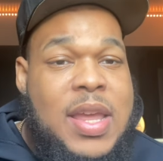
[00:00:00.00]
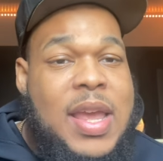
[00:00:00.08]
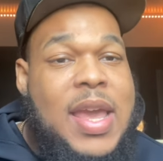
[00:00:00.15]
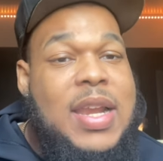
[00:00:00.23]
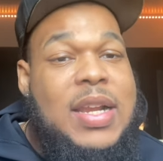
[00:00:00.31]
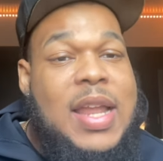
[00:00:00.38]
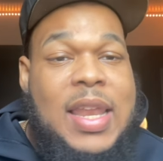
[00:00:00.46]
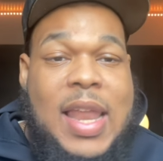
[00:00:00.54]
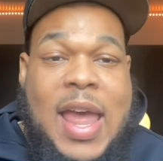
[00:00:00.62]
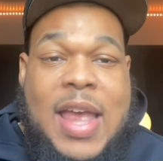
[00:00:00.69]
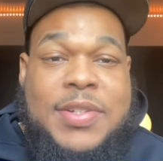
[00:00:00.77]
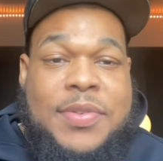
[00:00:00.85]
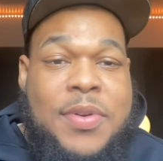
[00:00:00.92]
And in that
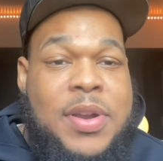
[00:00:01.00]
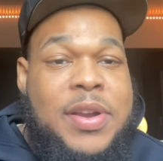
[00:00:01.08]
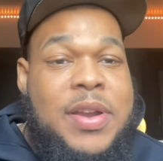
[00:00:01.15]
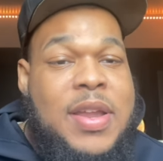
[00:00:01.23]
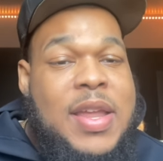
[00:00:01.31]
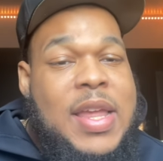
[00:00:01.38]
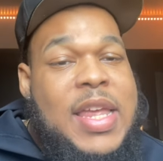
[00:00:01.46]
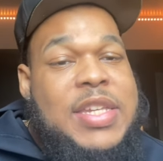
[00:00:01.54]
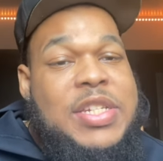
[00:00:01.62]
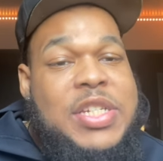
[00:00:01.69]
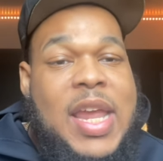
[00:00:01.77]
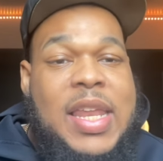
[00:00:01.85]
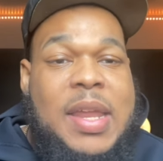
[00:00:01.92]
last quarter, it's
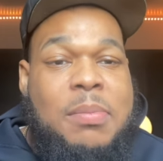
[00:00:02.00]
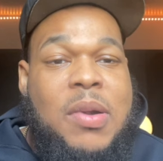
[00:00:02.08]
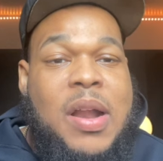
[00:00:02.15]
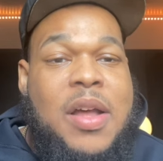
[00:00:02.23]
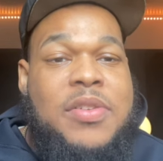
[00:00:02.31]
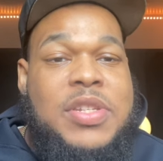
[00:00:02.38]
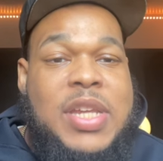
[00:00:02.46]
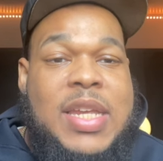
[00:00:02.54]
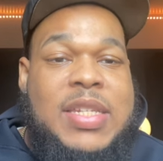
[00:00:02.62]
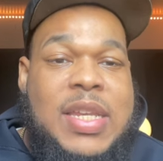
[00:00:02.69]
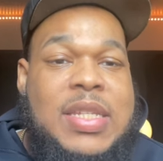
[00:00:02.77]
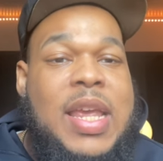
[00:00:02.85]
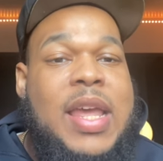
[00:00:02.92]
Jaylen Brown,
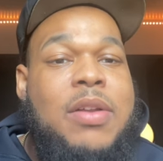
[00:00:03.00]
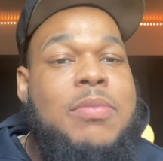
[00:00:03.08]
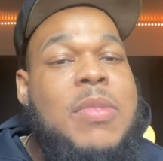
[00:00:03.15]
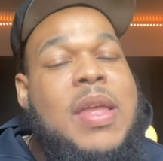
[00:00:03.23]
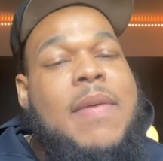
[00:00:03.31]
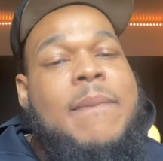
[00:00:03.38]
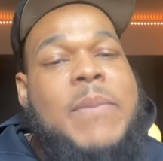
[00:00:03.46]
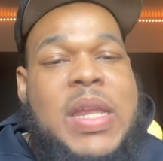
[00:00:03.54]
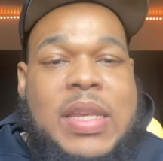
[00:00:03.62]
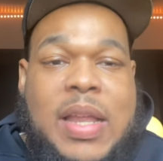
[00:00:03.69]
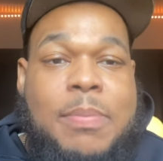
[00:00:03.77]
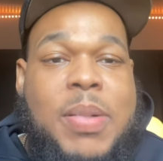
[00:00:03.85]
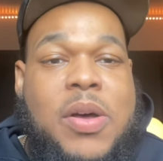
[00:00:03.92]
Jason Tatum, beating
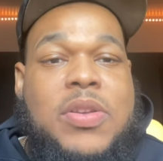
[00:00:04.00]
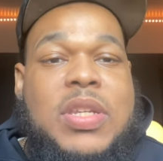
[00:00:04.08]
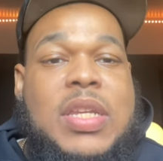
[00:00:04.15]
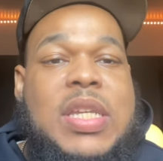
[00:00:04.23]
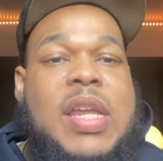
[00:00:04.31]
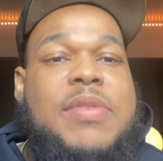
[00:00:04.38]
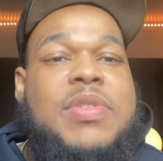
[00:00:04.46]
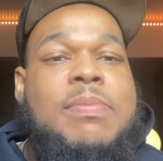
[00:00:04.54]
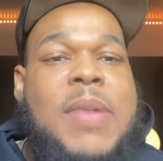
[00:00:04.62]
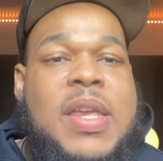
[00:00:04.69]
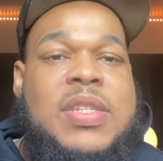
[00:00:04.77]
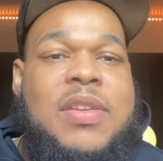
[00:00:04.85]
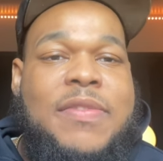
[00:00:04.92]
the opposing team's
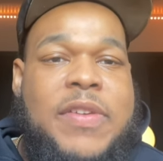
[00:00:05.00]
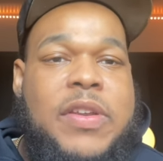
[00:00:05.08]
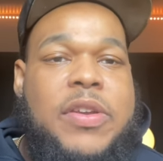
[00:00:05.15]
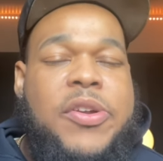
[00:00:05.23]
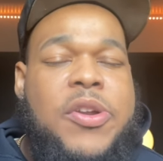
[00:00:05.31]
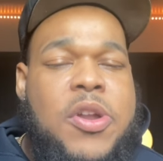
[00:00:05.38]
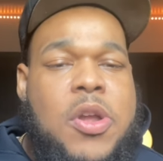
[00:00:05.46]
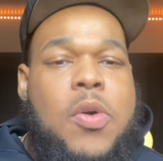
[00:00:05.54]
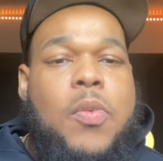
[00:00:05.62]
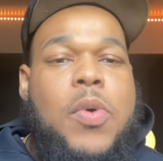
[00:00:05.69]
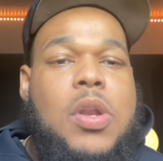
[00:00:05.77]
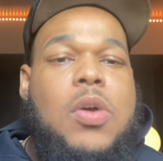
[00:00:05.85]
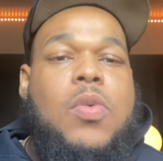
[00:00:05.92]
best defender
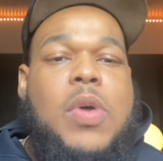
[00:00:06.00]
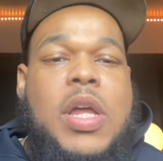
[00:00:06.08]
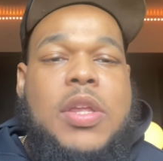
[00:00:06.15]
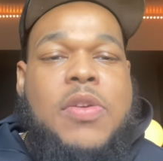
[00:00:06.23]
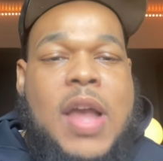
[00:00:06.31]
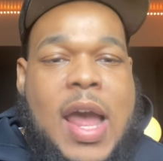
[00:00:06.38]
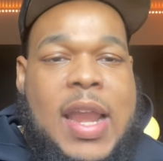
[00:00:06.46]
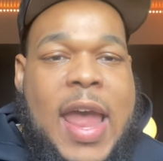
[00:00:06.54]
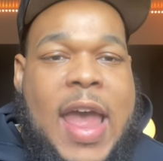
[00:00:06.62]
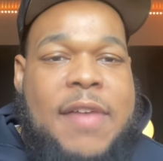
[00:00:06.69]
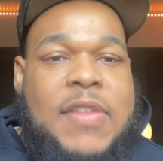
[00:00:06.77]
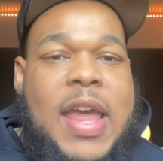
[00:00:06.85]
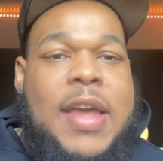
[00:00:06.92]
one-on-one. You gotta
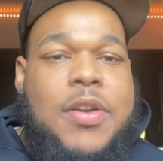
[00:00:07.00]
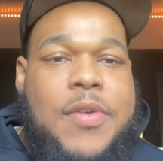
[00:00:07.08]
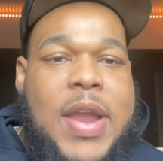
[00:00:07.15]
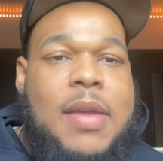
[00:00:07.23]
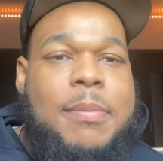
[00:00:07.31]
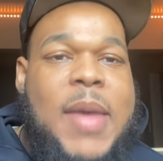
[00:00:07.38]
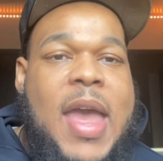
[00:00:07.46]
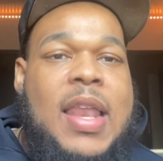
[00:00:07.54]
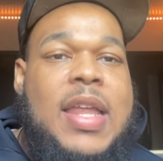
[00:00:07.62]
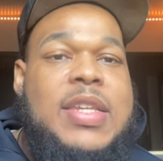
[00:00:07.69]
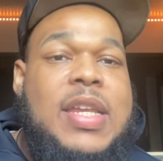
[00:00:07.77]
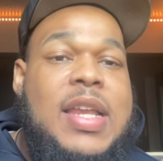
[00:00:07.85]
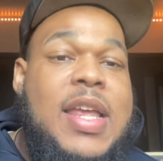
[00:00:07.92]
have that great
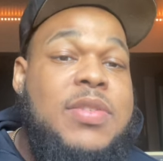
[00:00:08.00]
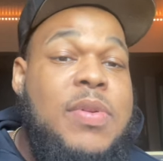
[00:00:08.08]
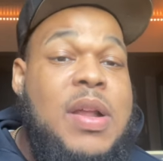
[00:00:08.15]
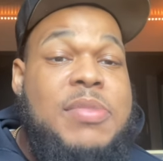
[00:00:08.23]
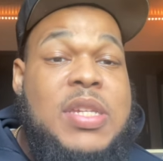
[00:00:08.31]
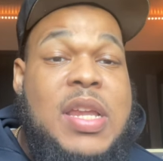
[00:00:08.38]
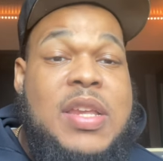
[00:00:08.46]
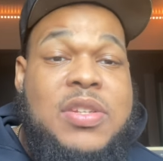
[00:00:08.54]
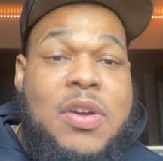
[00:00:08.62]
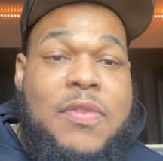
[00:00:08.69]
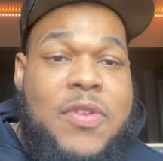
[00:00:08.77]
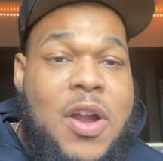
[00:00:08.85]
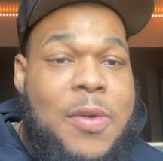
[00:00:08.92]
balance, and that's what I'm seeing so
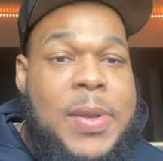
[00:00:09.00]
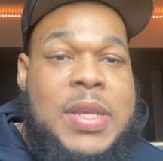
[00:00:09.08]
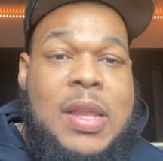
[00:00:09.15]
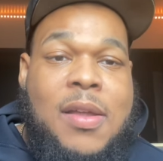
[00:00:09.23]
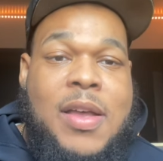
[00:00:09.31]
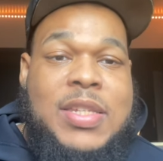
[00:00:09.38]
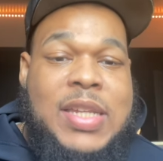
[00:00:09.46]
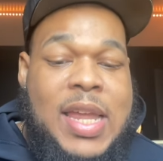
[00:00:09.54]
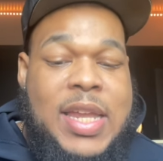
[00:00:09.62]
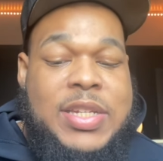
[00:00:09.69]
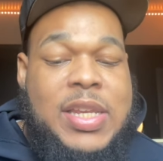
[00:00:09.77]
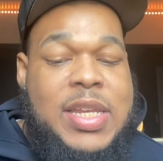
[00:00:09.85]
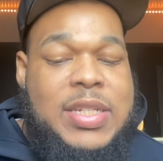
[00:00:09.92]
far with the Los
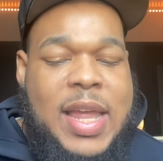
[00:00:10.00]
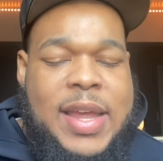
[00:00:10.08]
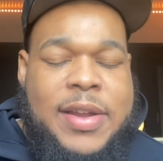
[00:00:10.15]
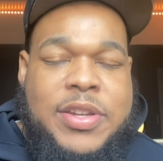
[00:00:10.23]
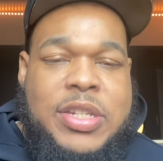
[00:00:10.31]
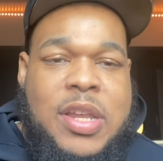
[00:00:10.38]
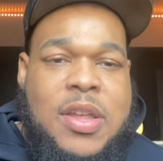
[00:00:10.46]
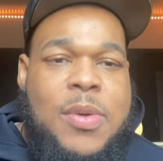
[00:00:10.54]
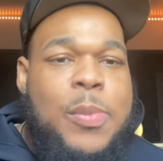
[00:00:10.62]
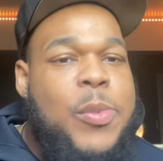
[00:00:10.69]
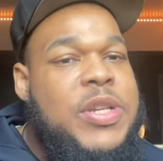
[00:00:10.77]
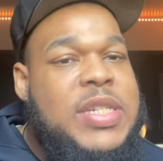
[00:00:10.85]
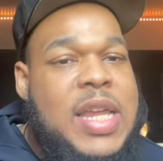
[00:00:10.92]
Angeles Lakers.
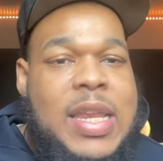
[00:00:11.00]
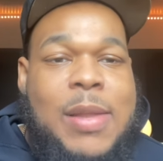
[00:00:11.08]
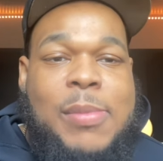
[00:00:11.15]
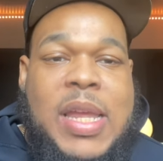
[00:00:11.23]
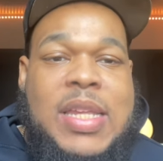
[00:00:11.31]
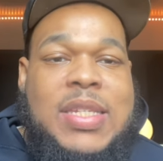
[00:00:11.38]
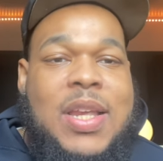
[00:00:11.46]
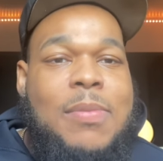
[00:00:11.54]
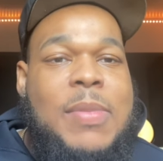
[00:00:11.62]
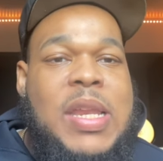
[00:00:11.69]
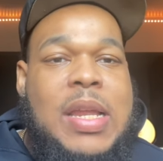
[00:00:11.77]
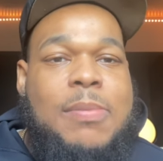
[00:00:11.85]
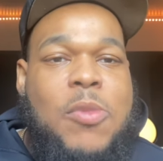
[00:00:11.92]
We're seeing them get so
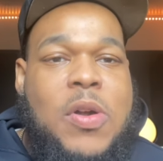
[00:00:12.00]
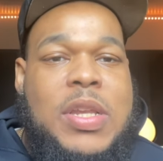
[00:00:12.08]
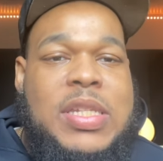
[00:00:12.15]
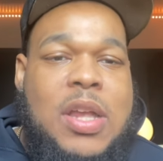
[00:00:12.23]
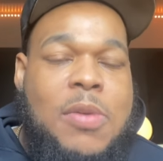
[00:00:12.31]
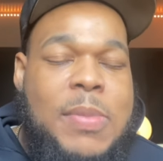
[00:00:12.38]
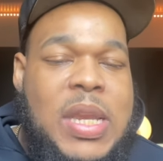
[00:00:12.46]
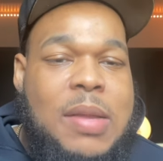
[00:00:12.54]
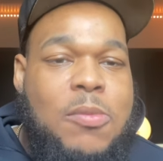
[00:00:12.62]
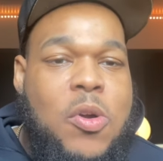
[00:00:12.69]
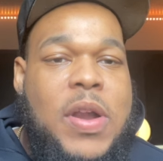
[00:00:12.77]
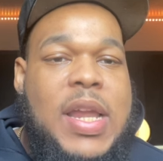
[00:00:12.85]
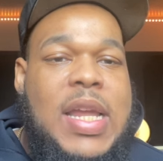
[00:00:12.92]
many
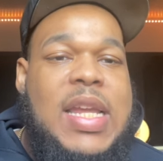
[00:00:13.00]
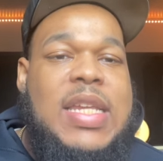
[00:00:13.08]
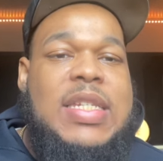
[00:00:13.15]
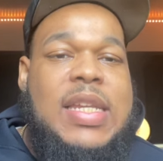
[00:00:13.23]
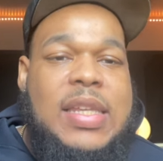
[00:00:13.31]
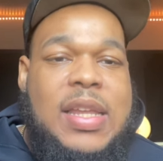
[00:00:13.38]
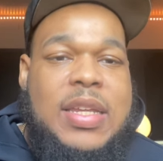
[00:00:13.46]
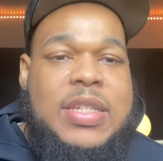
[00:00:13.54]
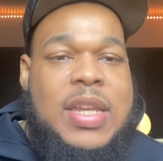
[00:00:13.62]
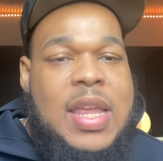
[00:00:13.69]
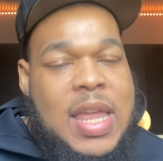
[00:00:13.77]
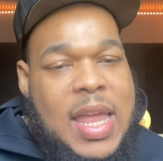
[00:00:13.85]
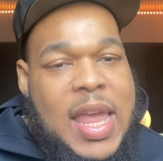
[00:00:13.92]
more easy looks
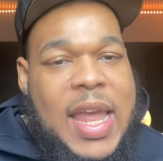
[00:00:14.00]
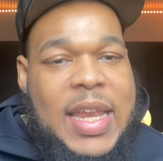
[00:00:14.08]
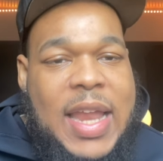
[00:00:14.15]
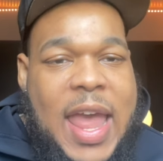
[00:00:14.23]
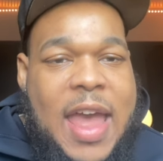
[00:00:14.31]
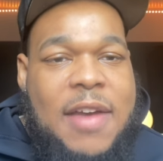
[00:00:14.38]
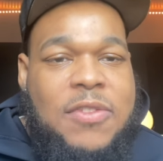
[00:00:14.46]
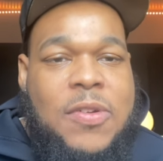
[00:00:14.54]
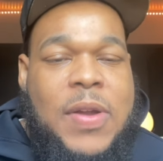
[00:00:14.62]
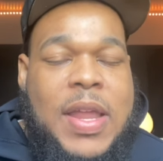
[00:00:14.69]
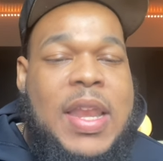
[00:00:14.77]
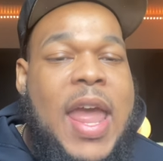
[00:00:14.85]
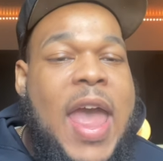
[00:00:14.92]
in
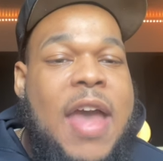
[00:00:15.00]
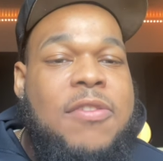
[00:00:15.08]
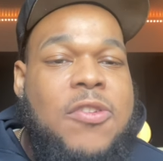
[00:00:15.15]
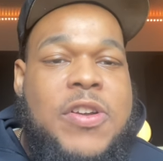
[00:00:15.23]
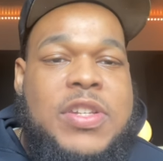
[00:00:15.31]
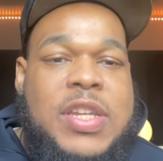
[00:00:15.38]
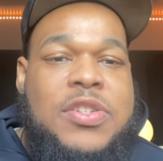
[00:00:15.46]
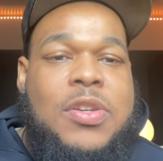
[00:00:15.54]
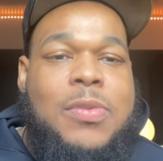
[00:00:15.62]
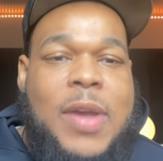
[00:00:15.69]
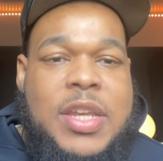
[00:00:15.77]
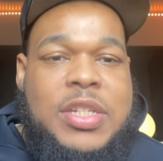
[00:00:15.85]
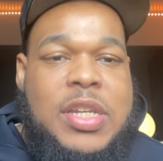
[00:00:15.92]
the half court
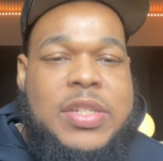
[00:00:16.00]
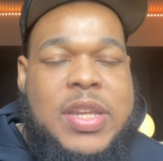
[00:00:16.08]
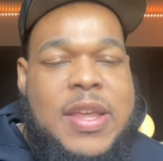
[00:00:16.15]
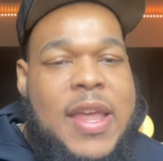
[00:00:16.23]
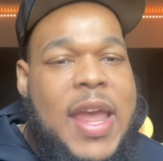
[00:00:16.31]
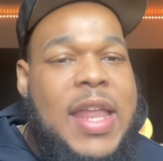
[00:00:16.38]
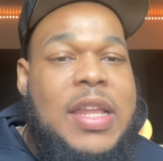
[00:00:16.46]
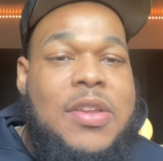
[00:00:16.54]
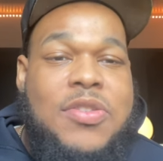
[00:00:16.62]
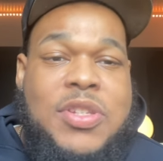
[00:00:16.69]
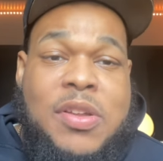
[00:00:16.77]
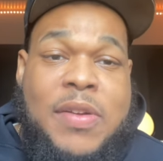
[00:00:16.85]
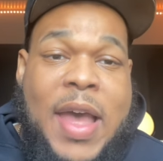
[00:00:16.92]
situations, and then you
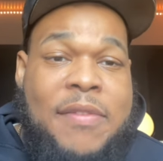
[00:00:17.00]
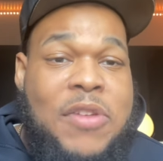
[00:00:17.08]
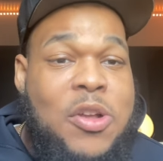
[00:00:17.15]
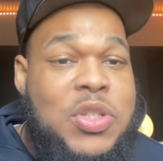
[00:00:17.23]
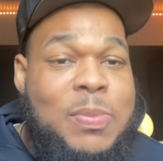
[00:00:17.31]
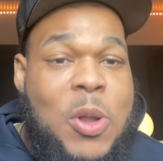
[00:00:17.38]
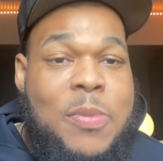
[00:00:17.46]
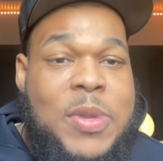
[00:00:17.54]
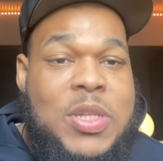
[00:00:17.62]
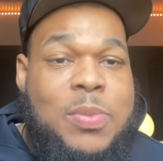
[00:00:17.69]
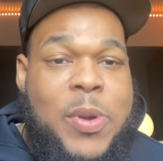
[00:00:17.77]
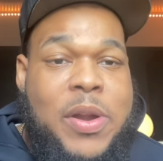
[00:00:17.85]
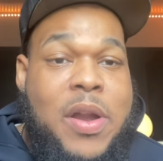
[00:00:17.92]
still have those
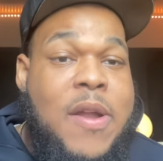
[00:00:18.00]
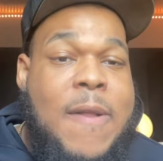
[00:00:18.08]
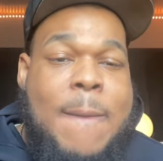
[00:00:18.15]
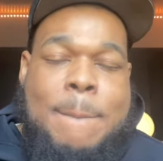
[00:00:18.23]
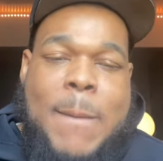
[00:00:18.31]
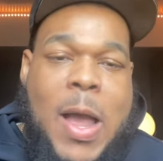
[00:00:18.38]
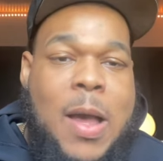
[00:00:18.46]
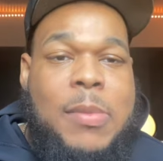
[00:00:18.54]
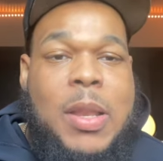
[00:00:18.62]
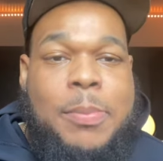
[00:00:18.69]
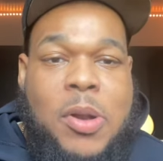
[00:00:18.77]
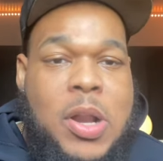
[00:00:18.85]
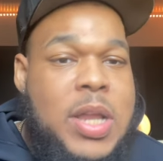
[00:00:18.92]
moments where
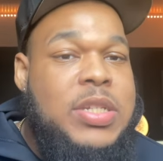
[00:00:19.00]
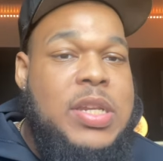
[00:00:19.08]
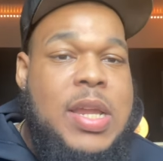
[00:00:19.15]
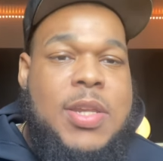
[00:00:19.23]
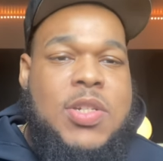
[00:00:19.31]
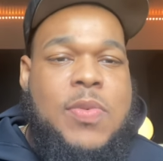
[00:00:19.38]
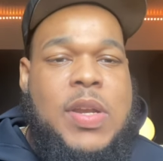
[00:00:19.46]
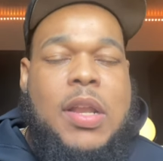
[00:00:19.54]
LeBron James, one of the